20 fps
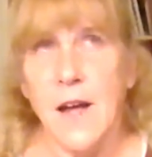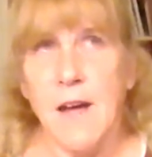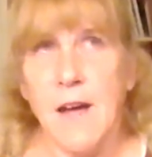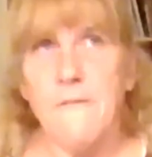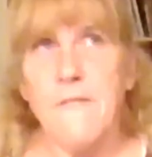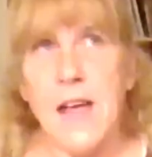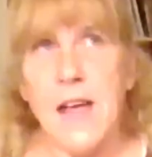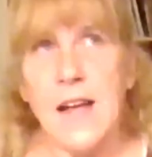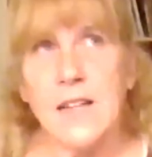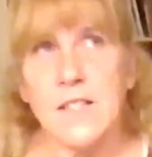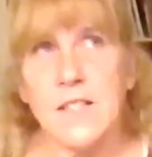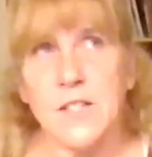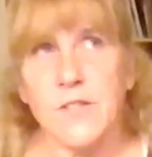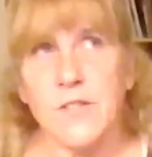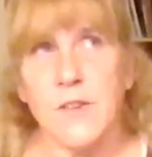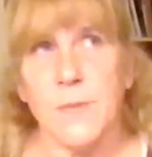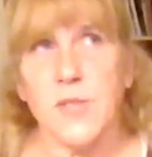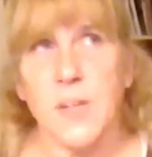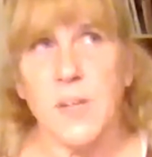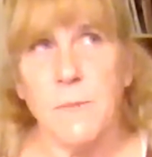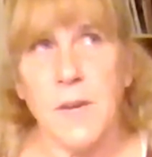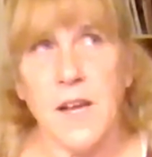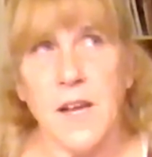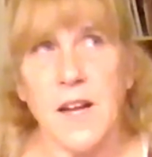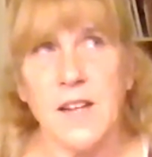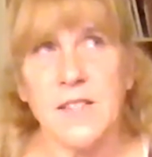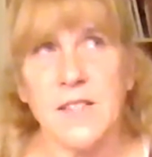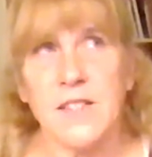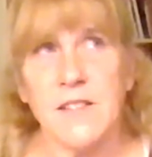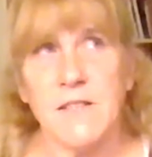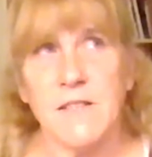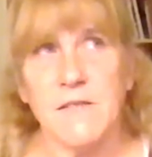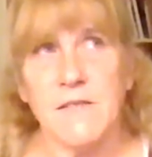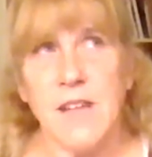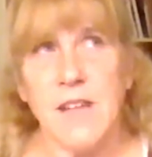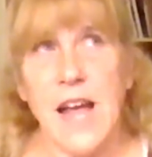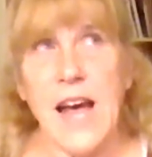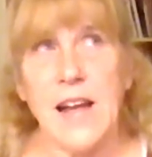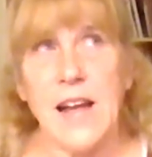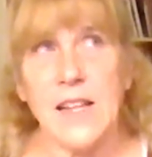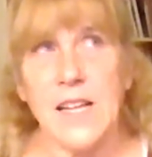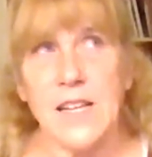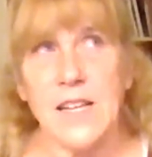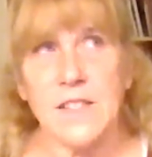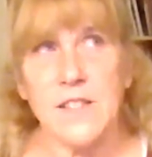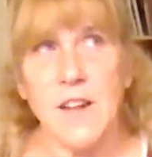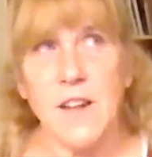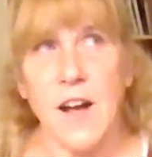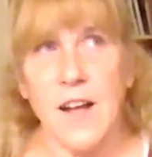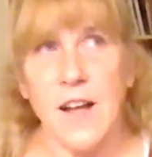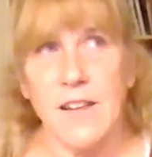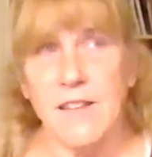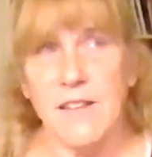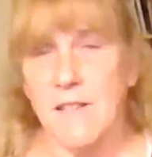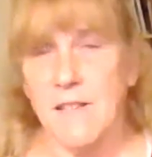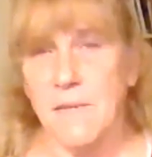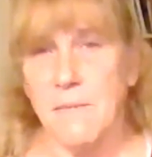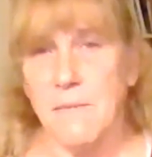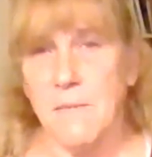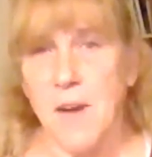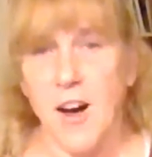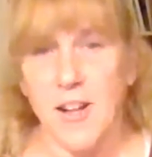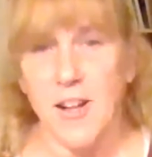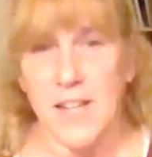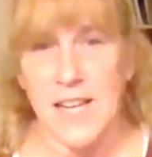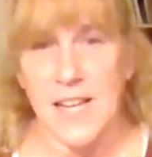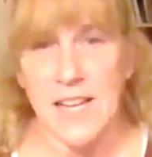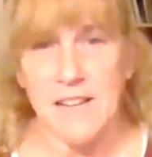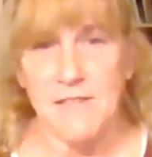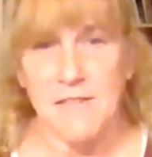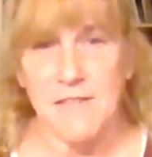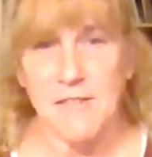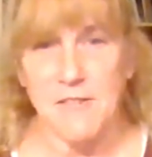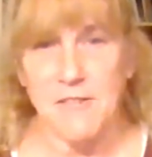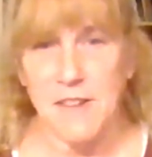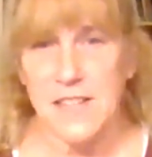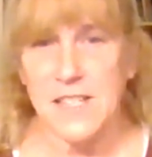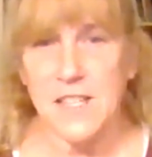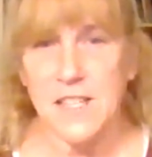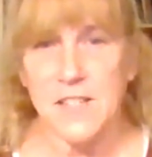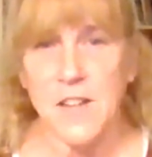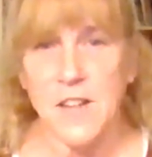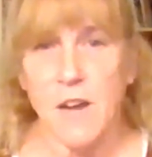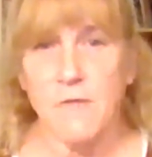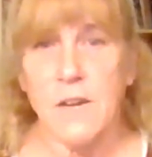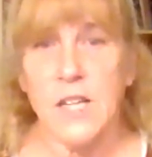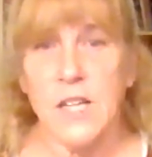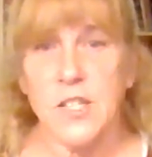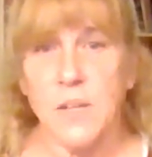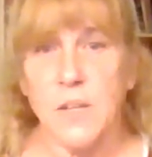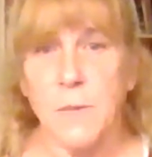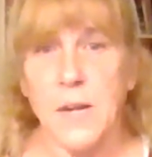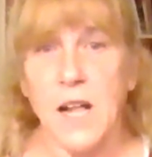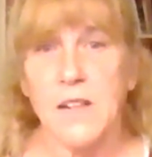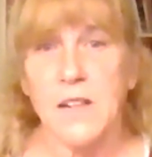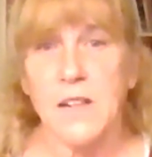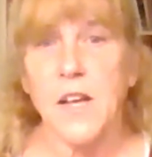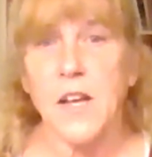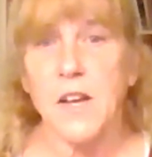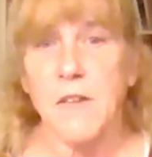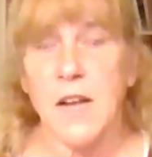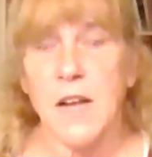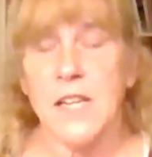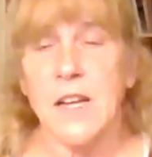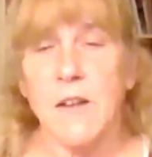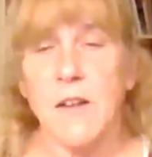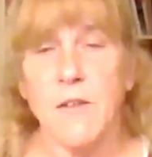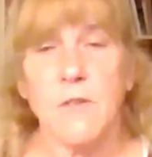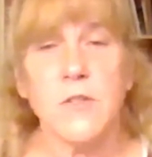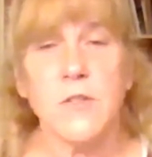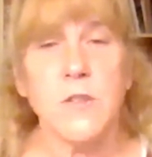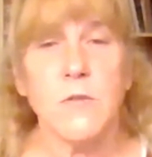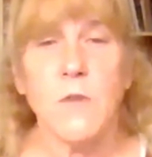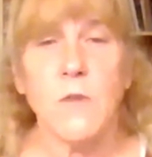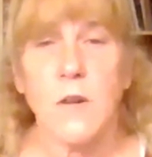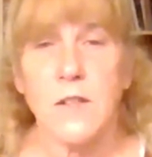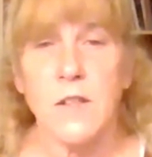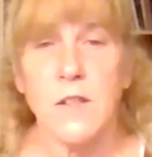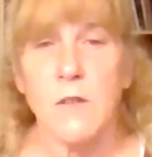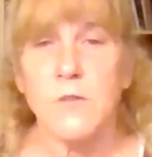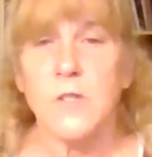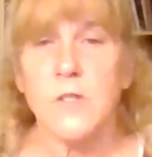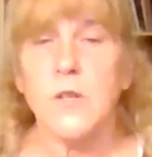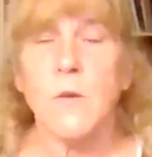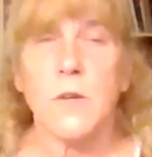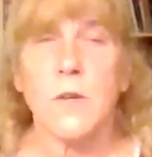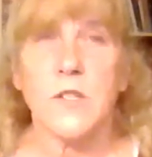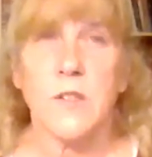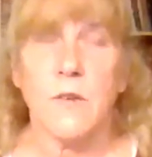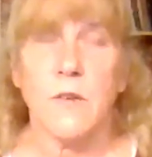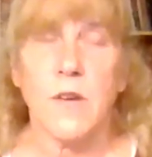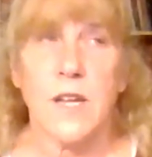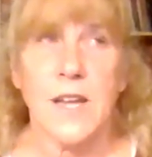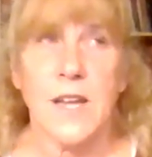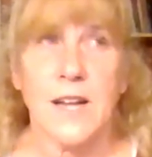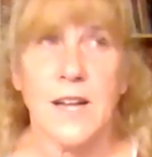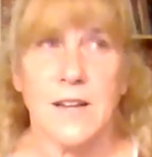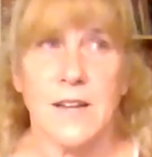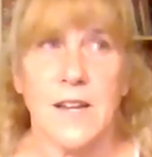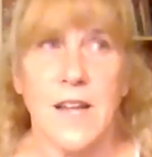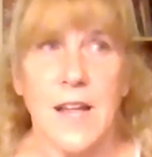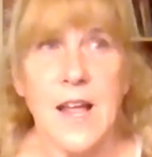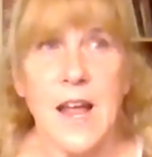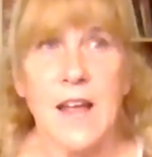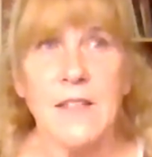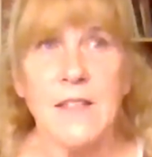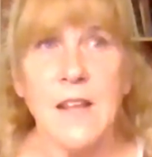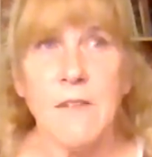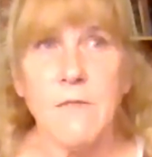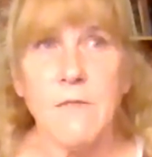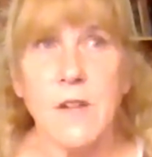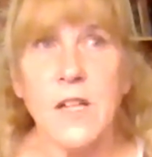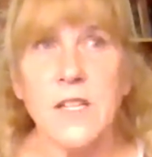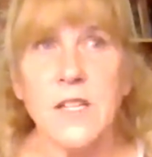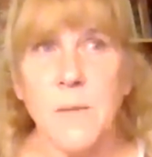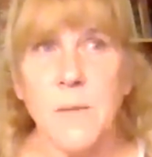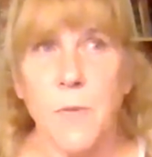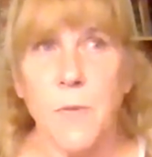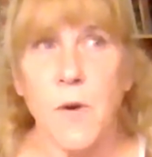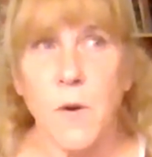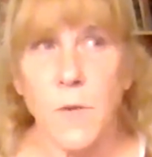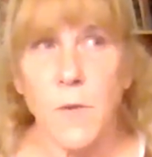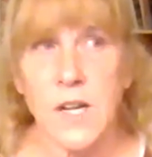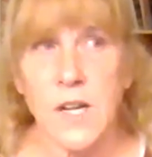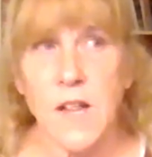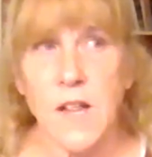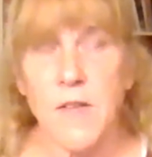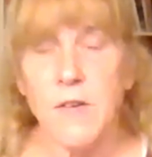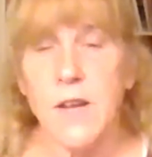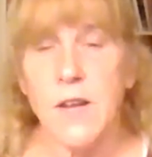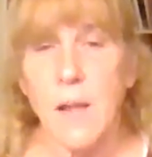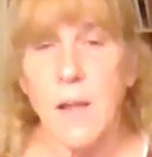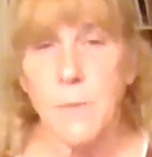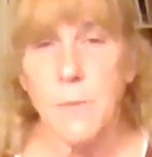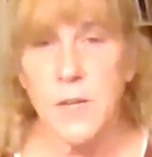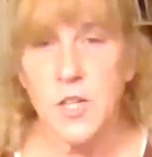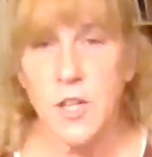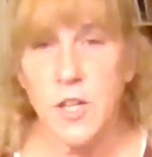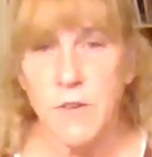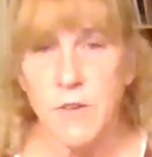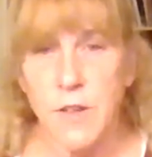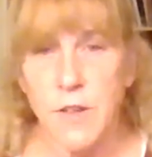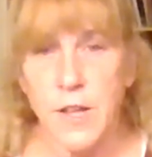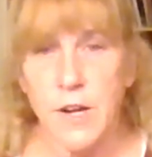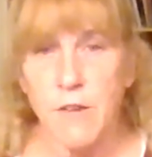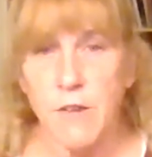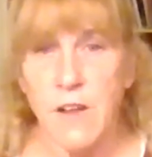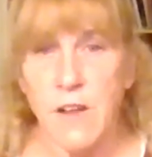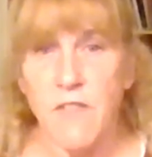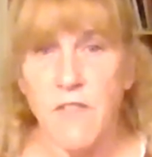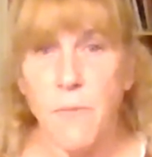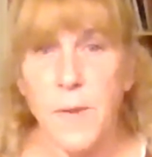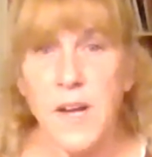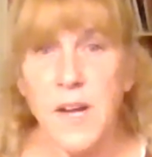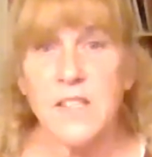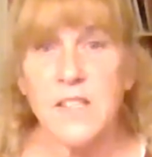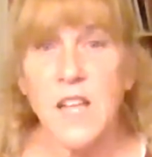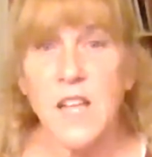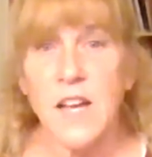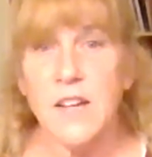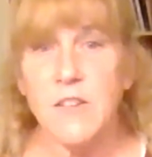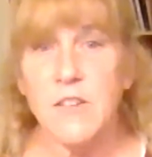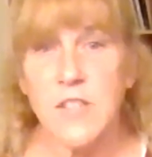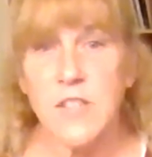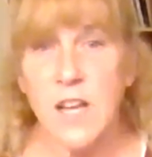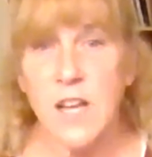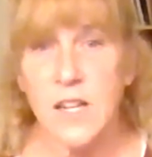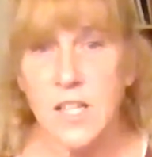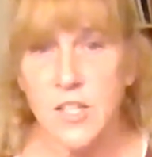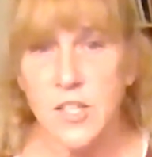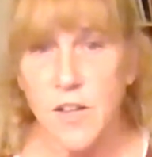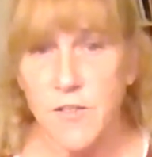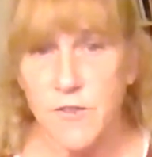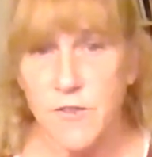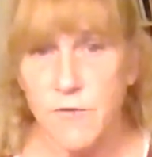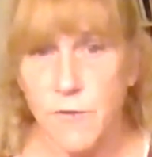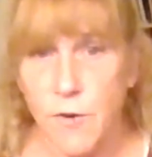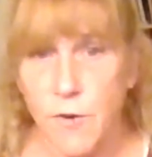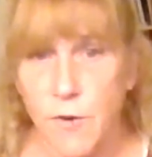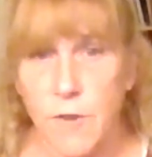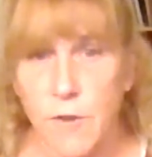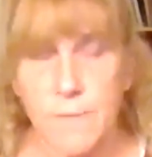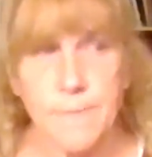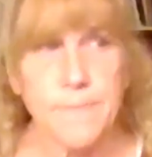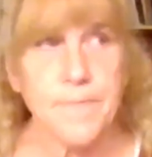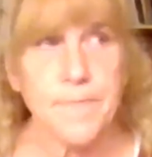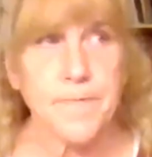a vague description because Allie is not Molly and Gracie is not Rachel, but I'll tell you right now, those two are so connected and they really support one another and help each other in their grief because they understand each other's role.